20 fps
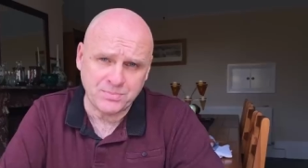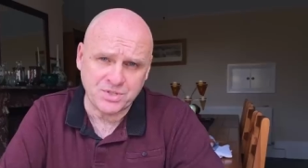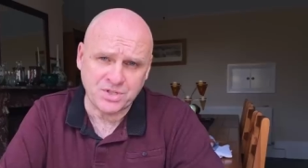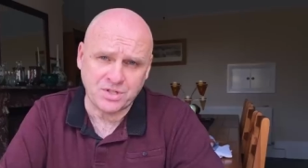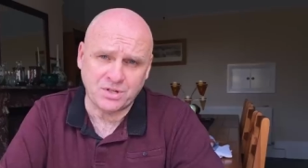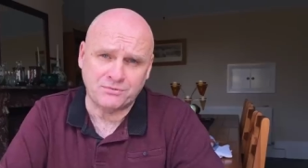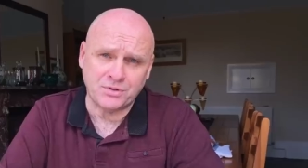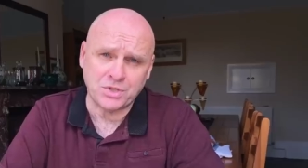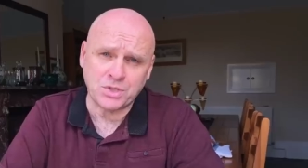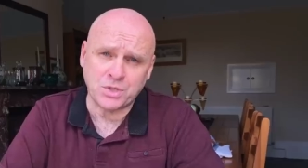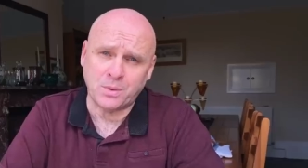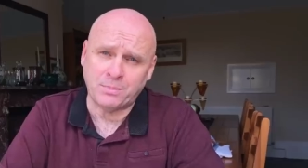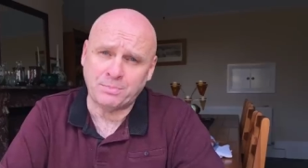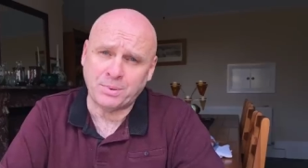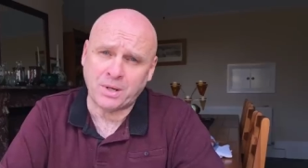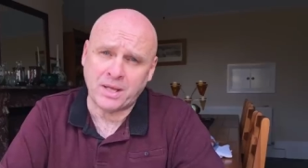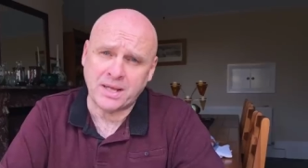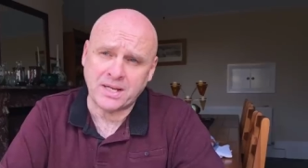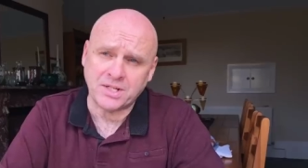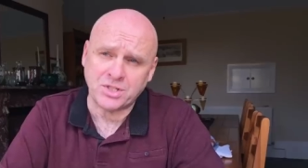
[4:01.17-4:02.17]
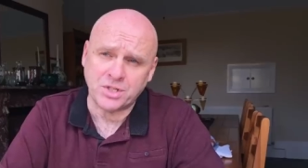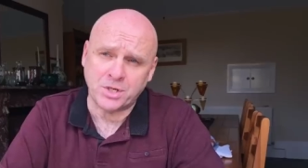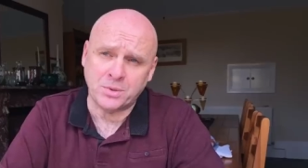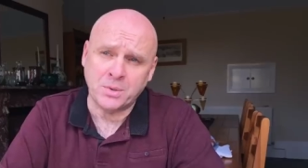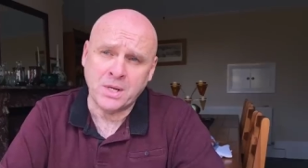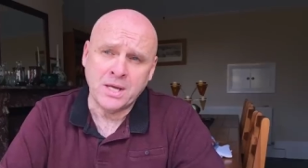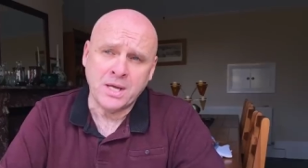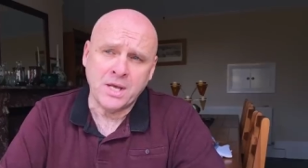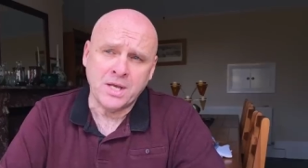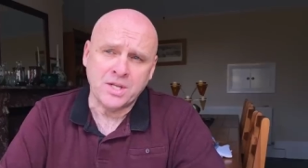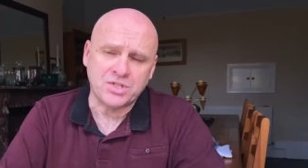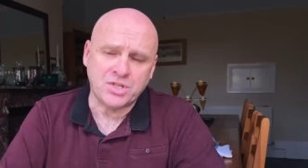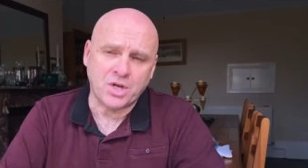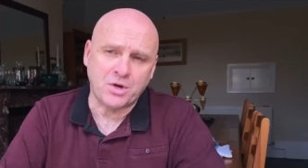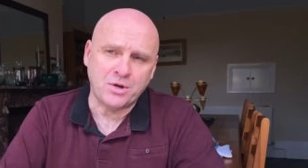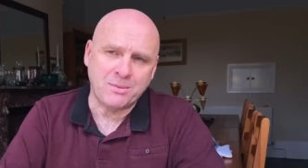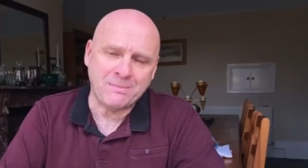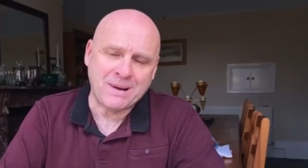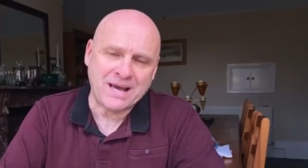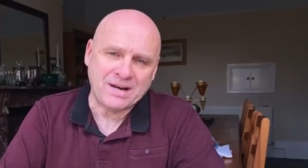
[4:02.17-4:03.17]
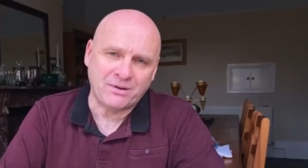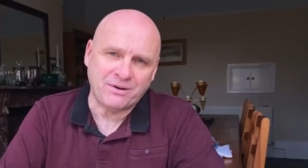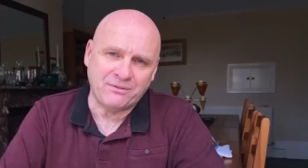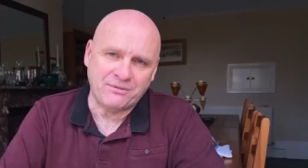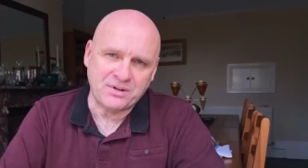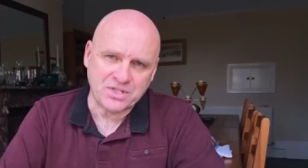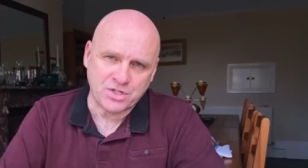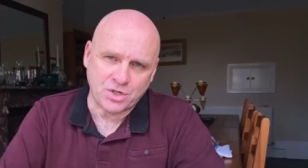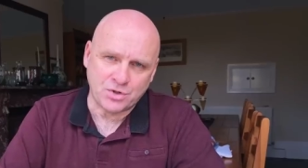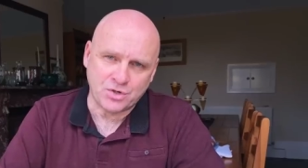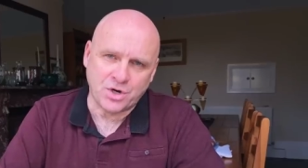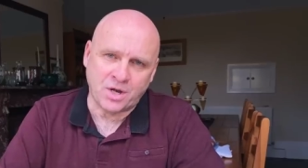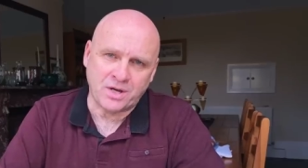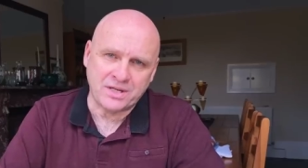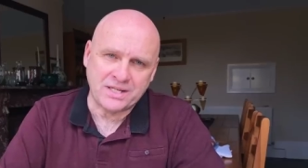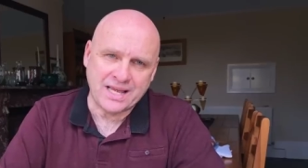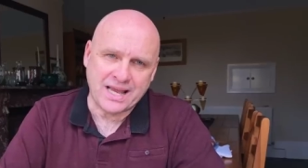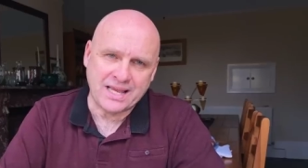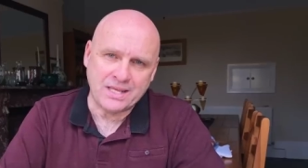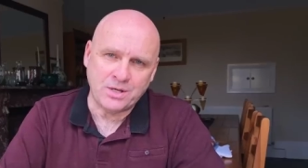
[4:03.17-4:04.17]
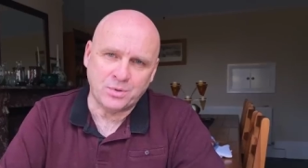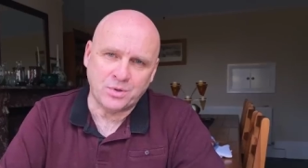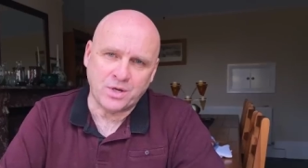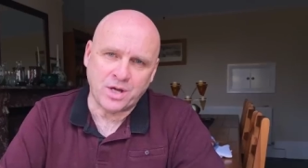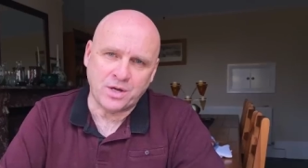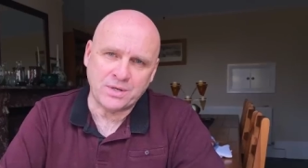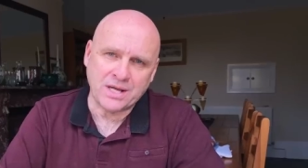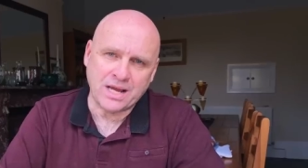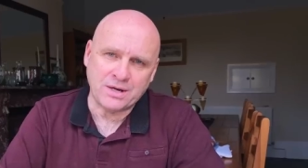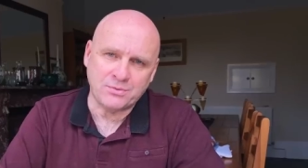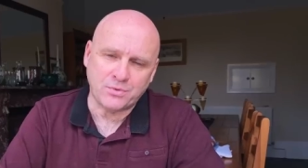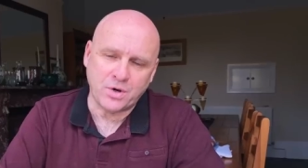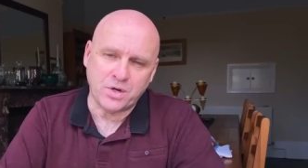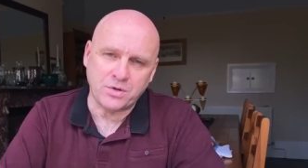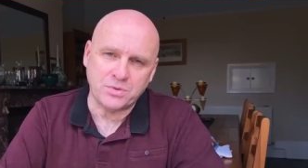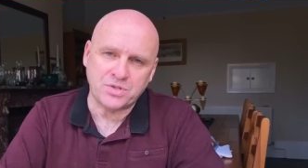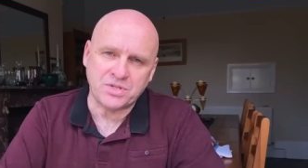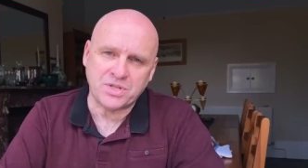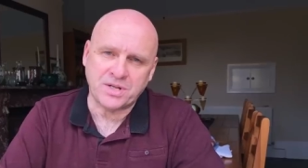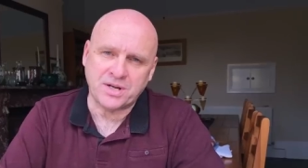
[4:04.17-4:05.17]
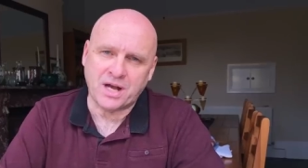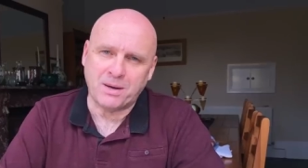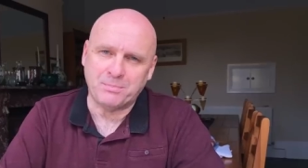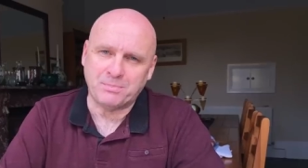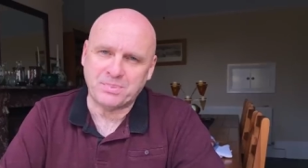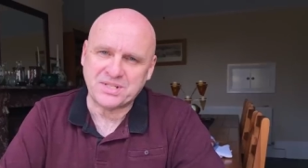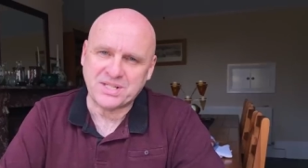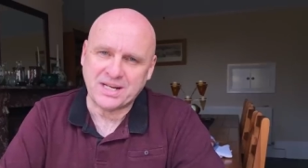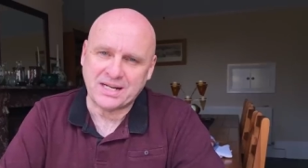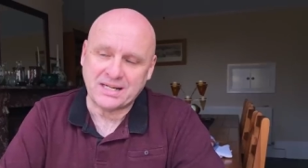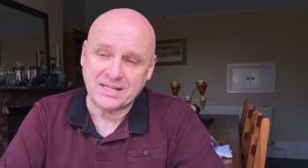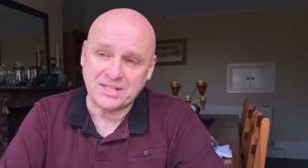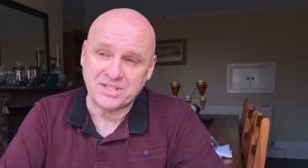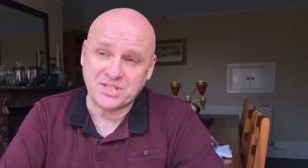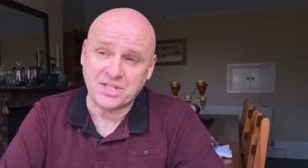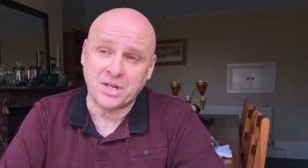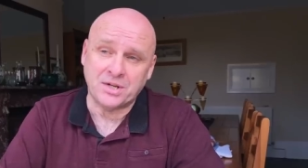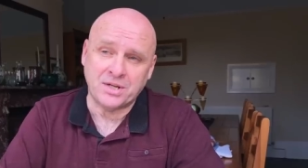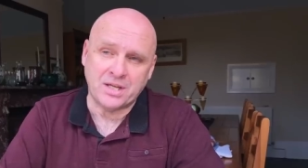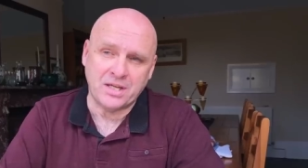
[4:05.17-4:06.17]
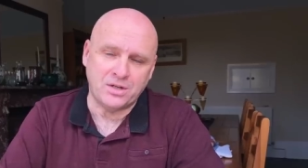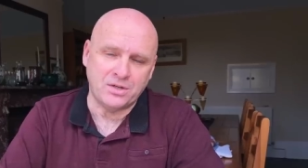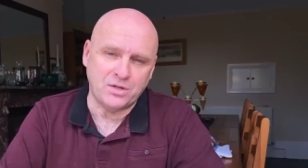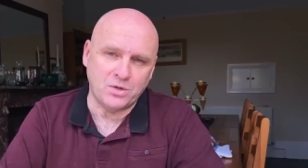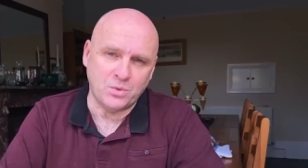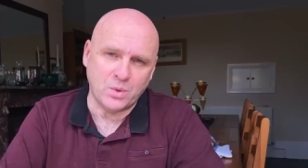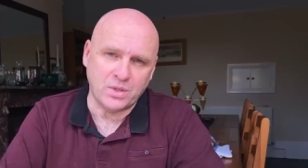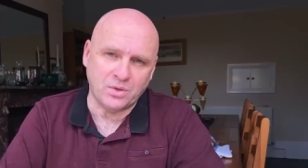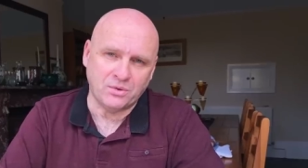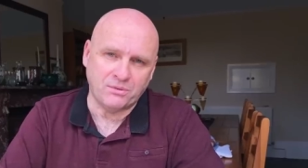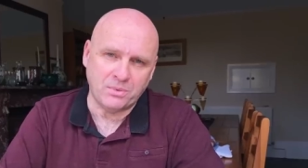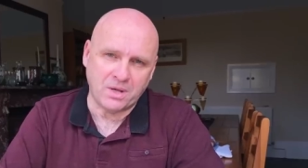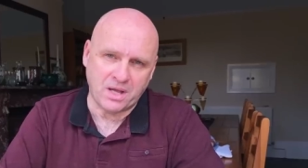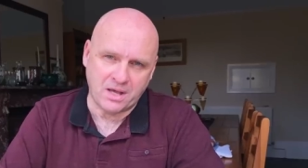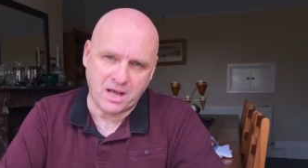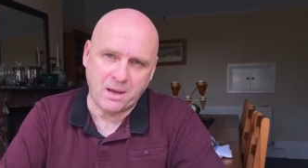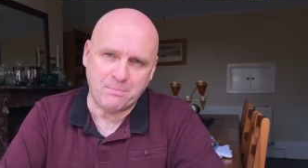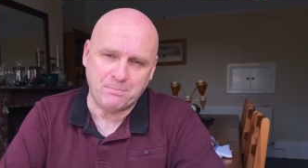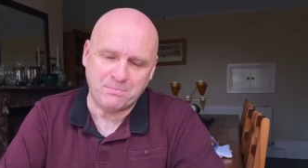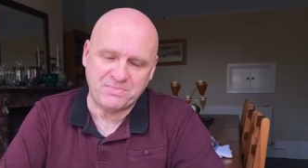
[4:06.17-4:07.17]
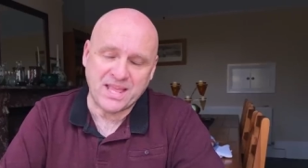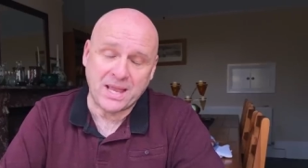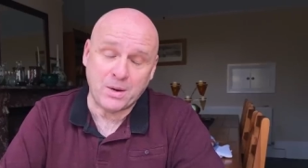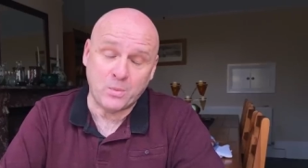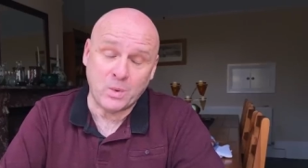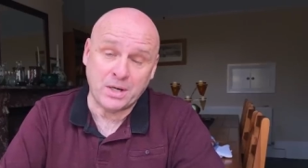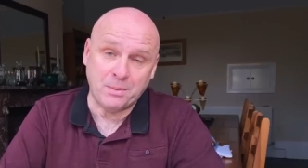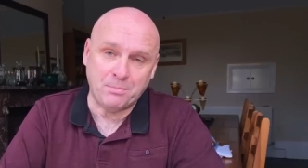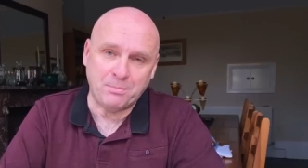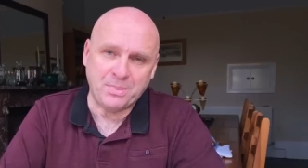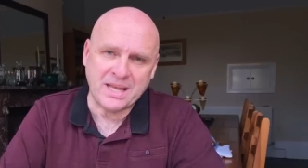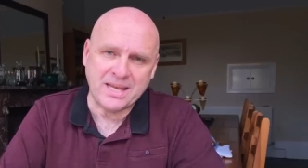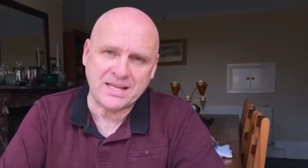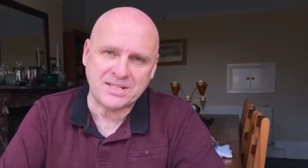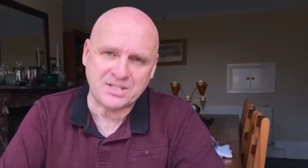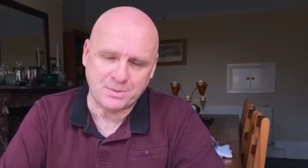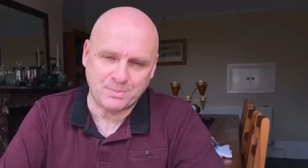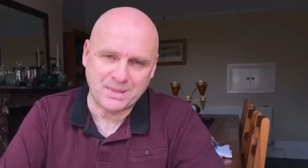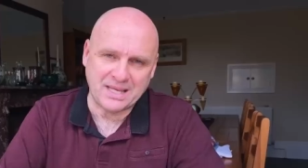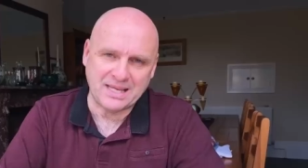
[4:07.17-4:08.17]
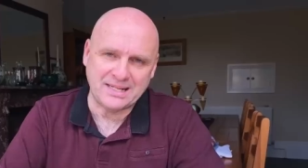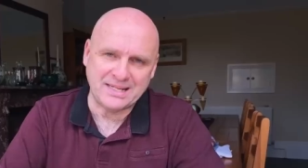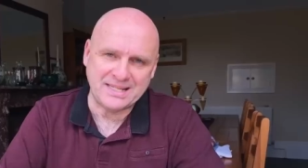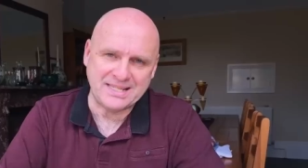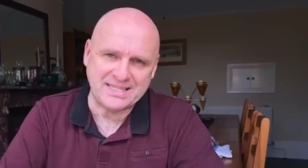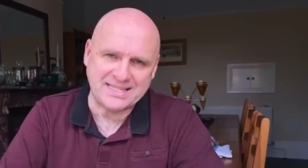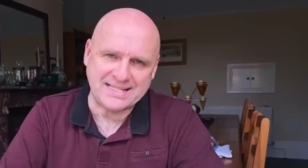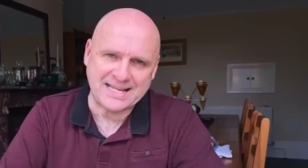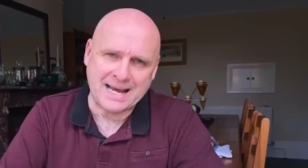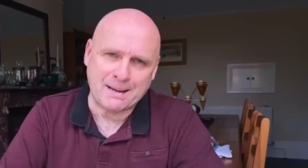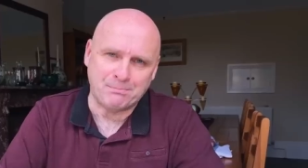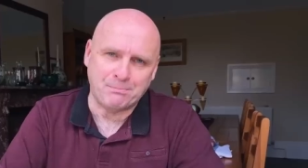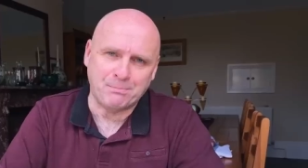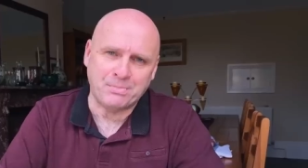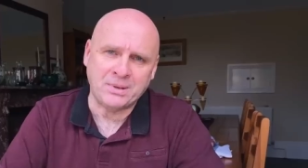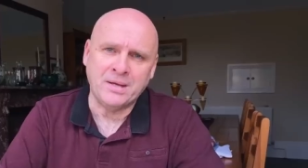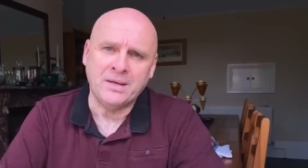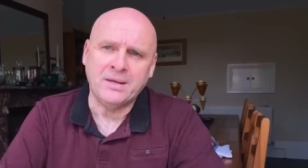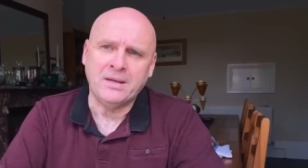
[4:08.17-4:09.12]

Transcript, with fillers: surface you apply it to. So no matter if it's a dry day, you'll go down roads that aren't particularly sunny and you will uh, they will appear to be at least damp.